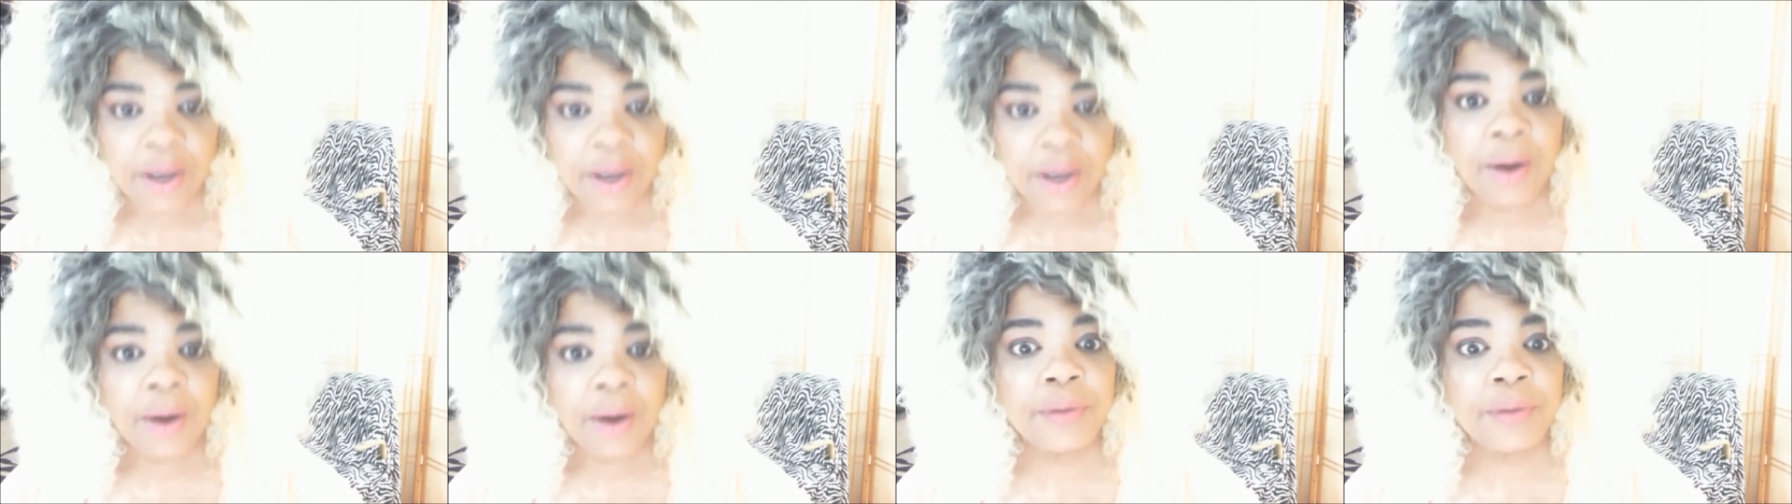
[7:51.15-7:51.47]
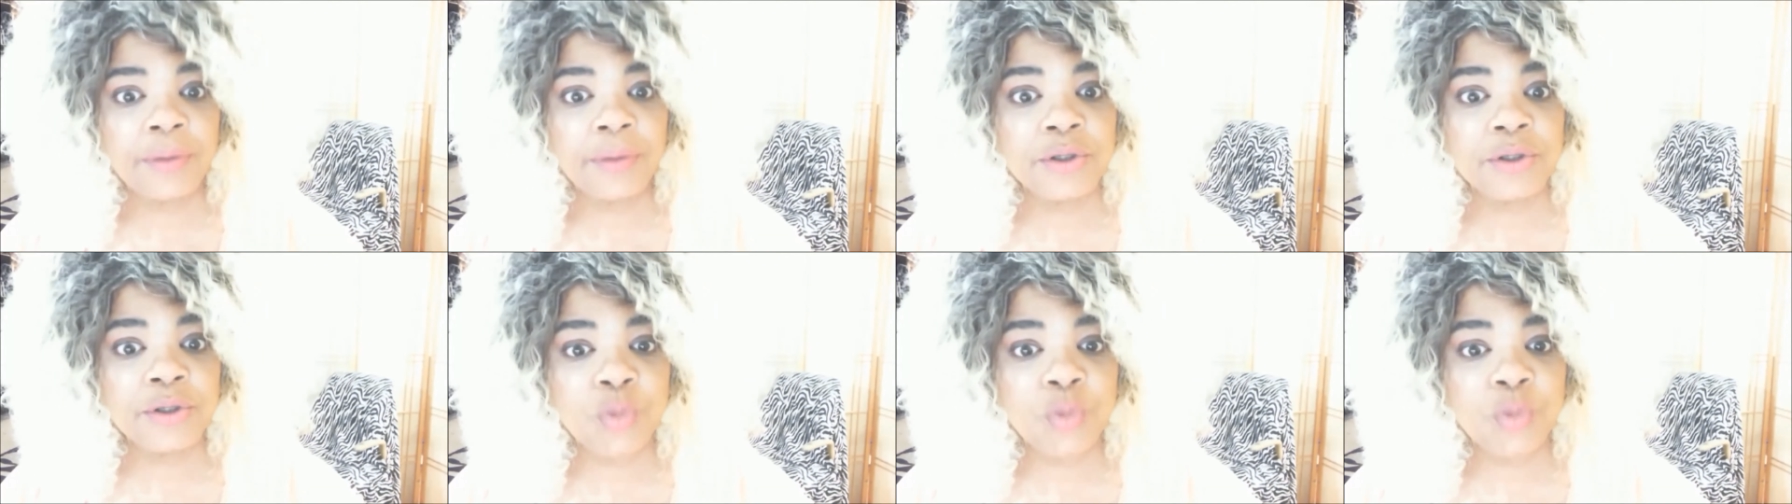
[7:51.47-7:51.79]
on
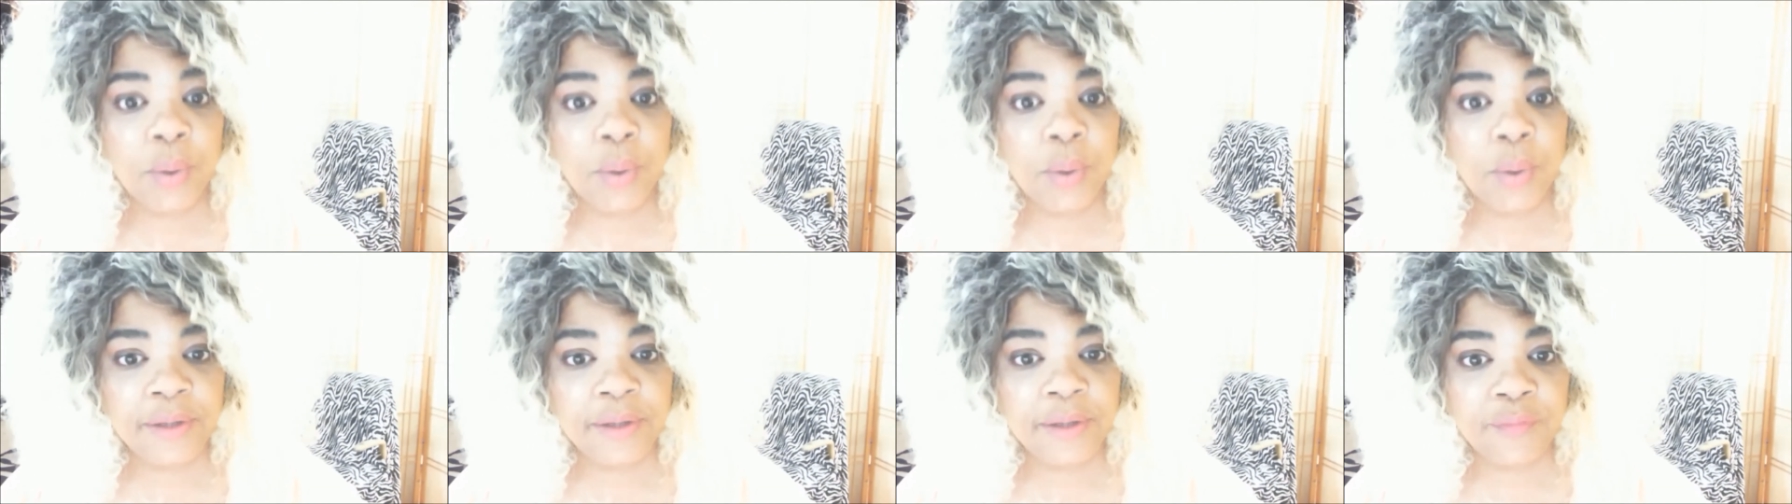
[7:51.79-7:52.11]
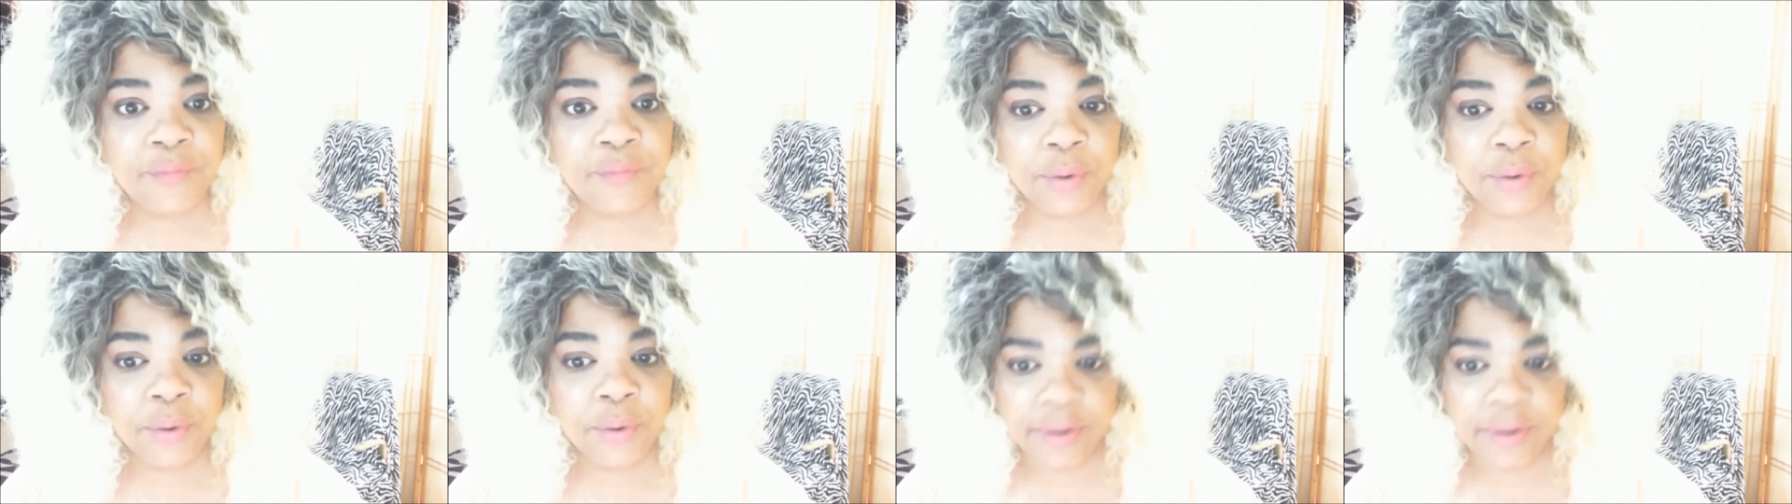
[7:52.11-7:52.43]
the
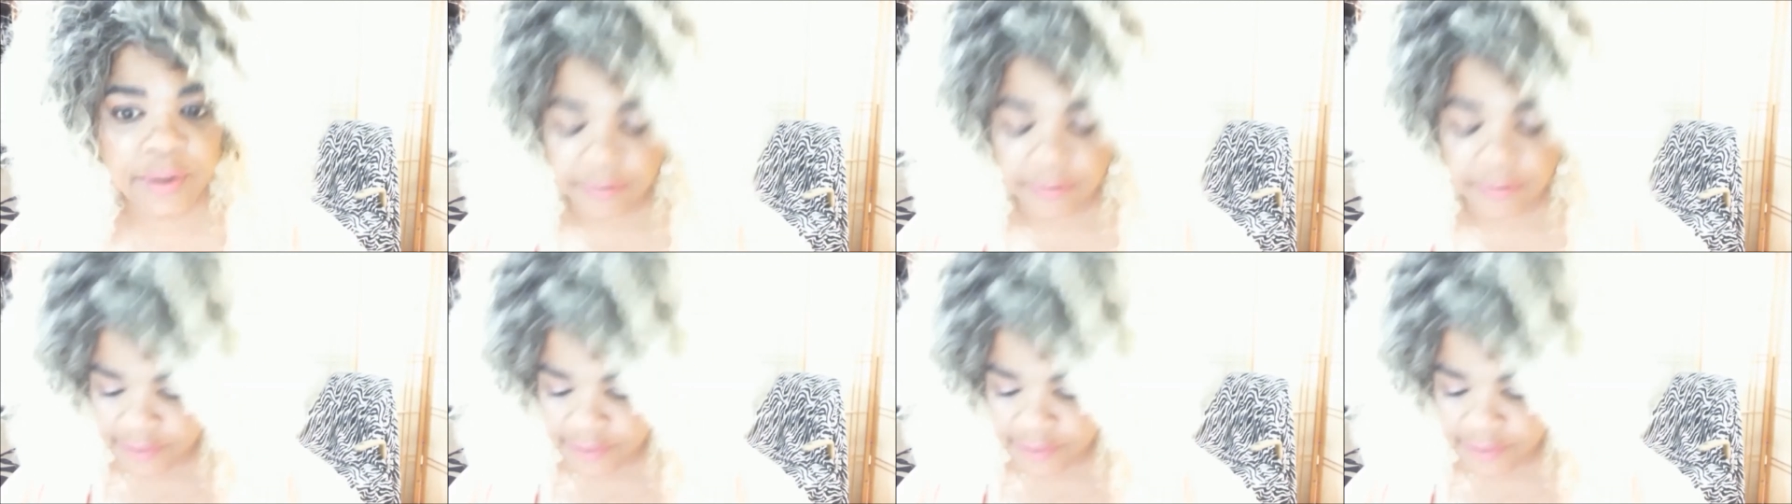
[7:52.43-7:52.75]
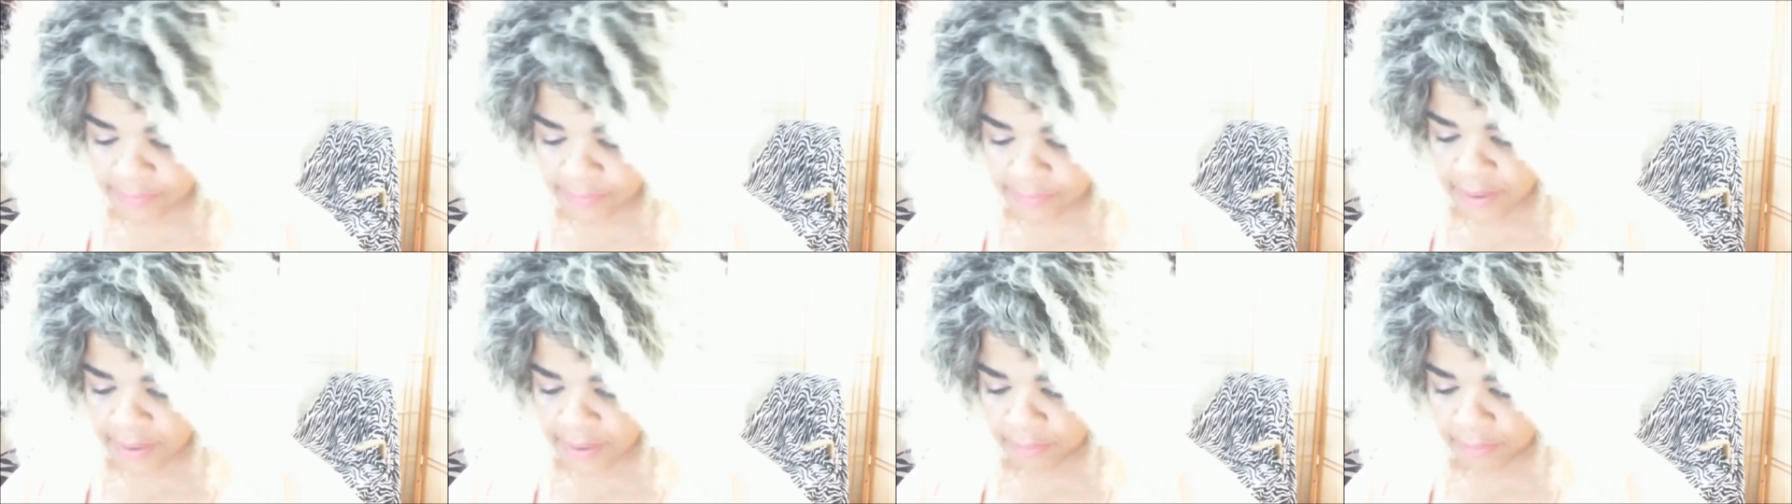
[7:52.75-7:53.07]
24th of
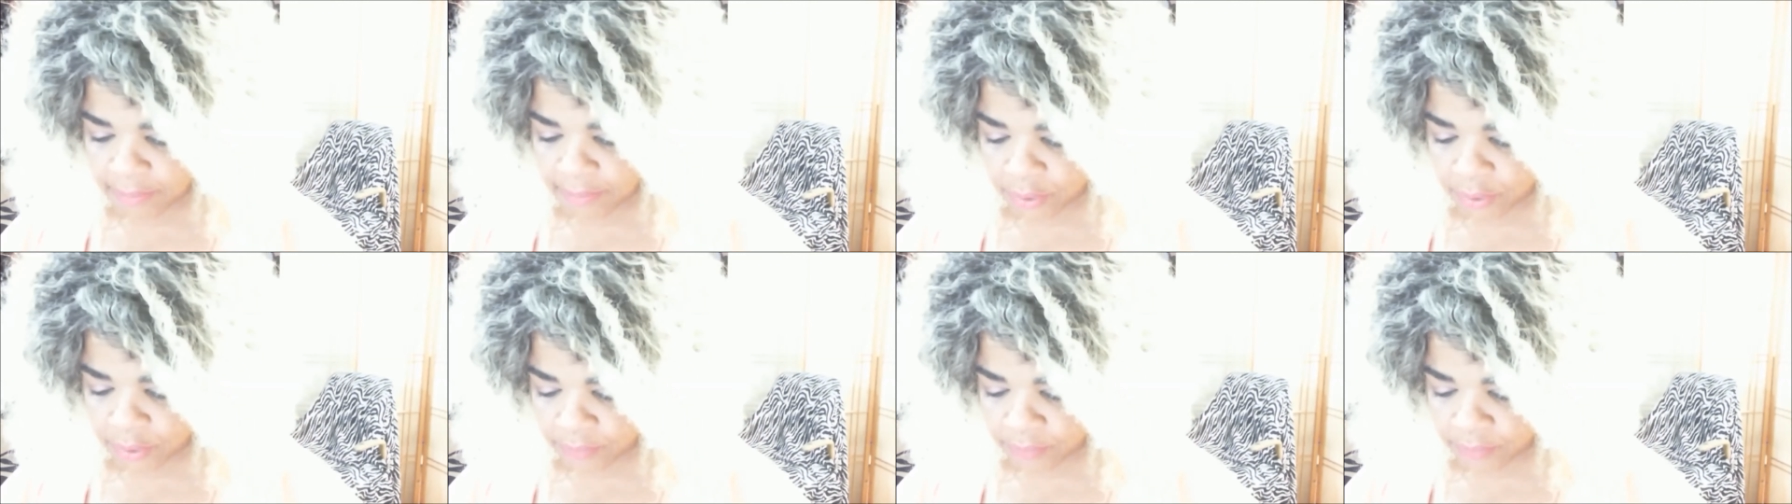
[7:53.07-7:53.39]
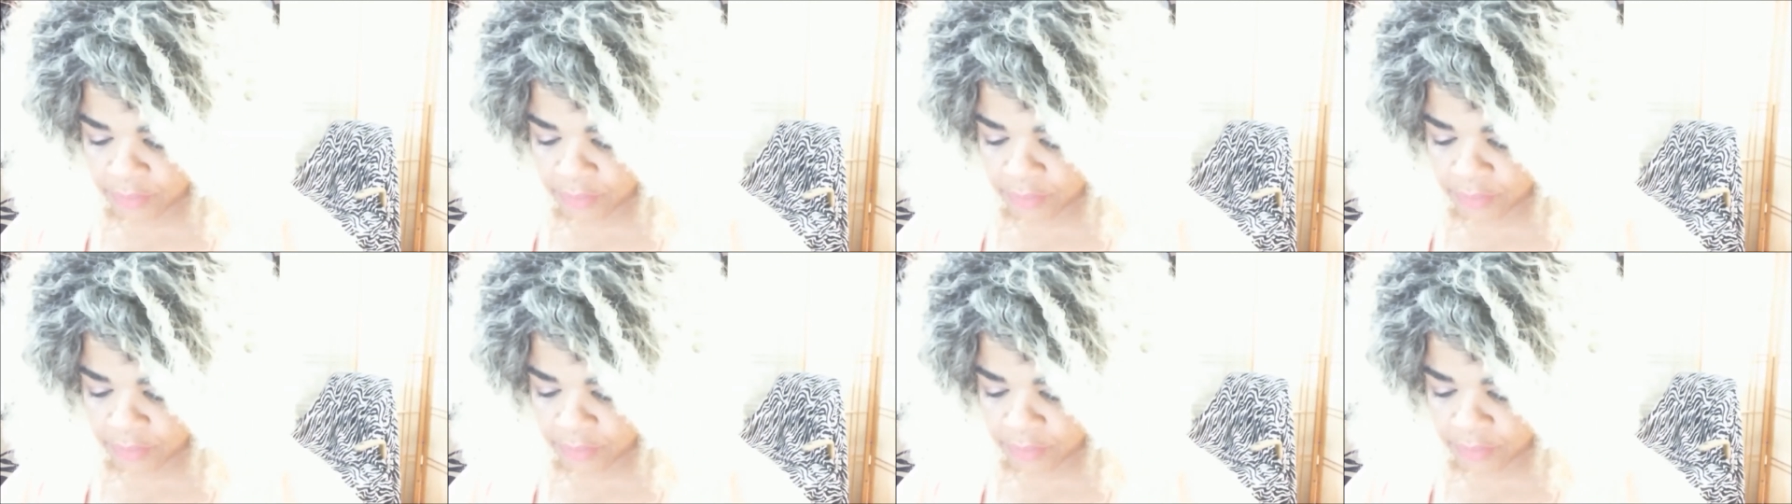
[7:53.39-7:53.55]
September.